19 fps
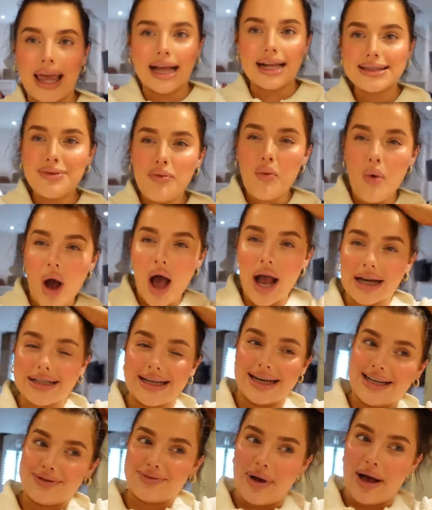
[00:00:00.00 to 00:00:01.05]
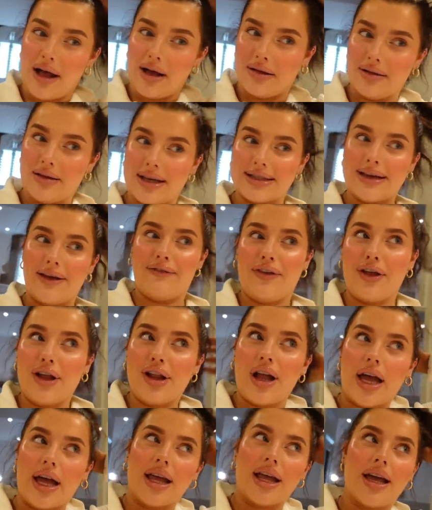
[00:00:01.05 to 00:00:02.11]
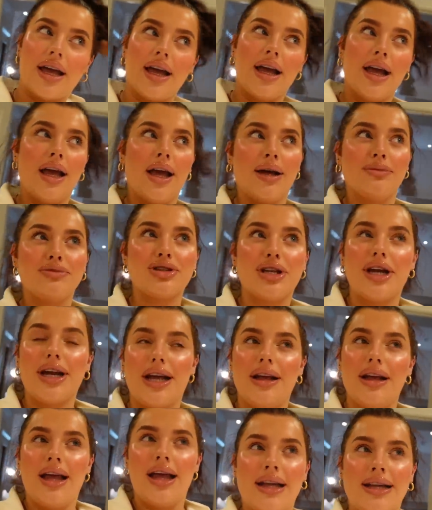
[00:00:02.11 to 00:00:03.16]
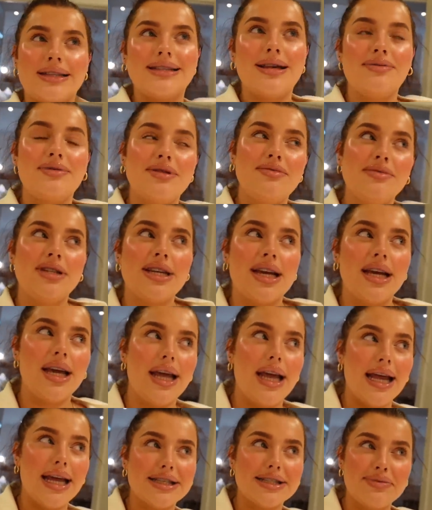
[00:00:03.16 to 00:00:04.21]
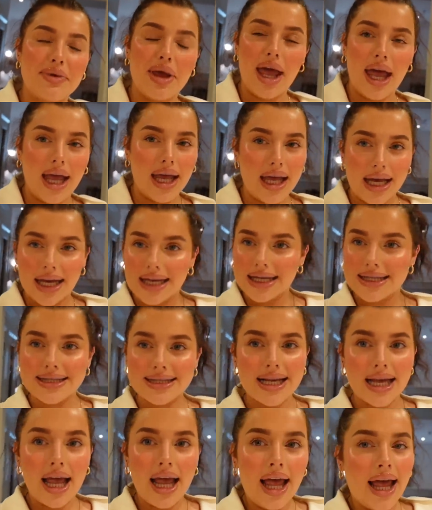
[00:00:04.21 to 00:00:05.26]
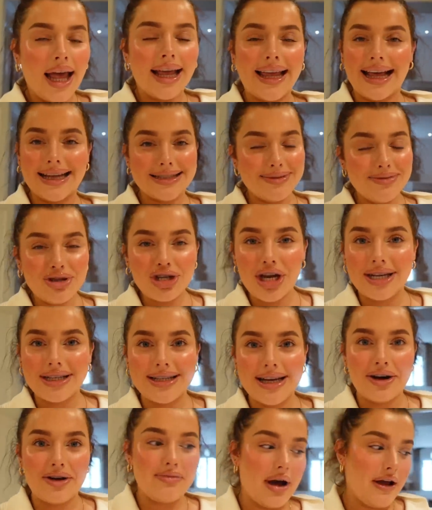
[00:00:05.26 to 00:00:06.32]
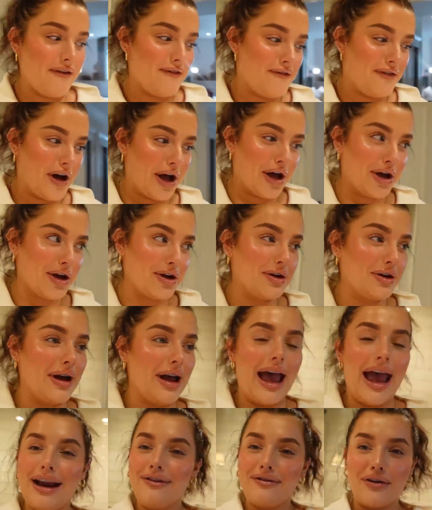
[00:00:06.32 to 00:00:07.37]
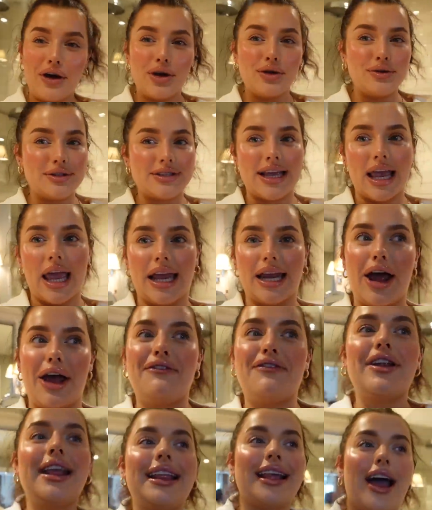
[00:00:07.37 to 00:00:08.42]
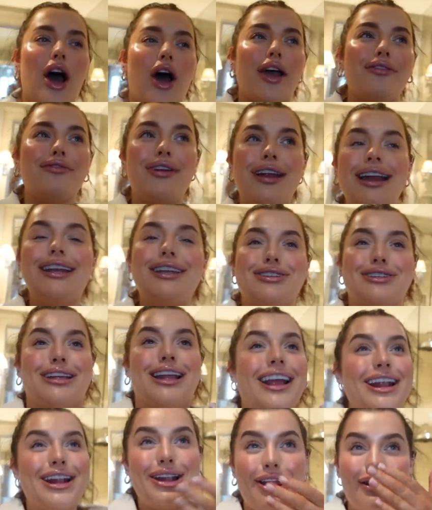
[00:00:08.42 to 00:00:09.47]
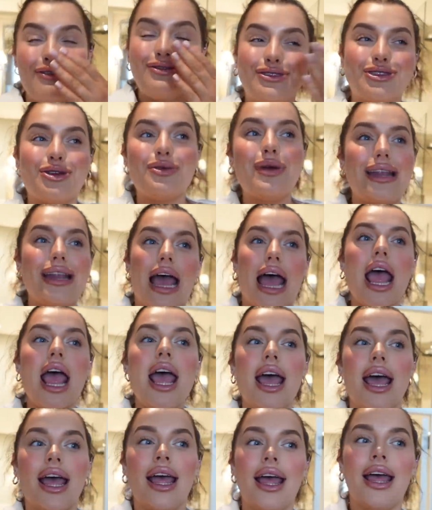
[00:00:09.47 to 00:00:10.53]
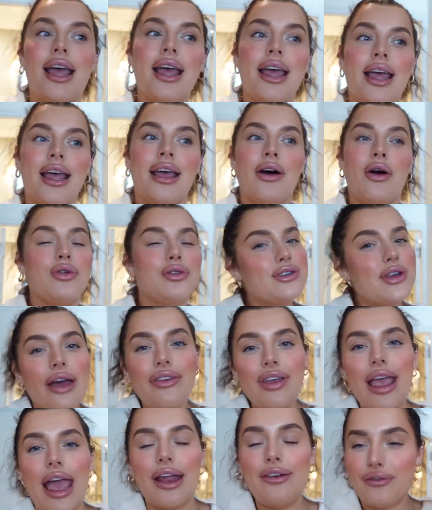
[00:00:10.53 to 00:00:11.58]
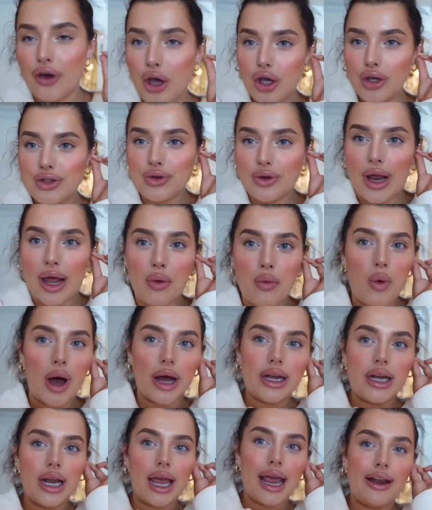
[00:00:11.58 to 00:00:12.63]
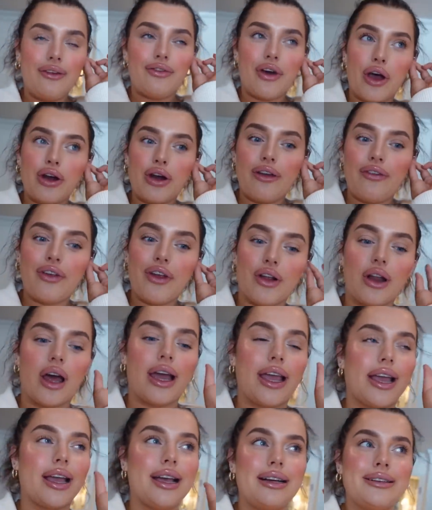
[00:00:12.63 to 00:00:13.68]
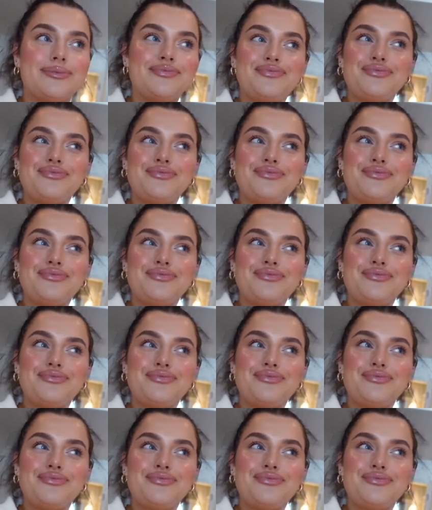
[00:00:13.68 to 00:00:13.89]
get some work done as well because I feel like I'm just gonna sip some tea, eat some cakes, get some shit done on my phone, headphones in. I feel like I really just like love doing that. Also having headphones or like one headphone, I feel like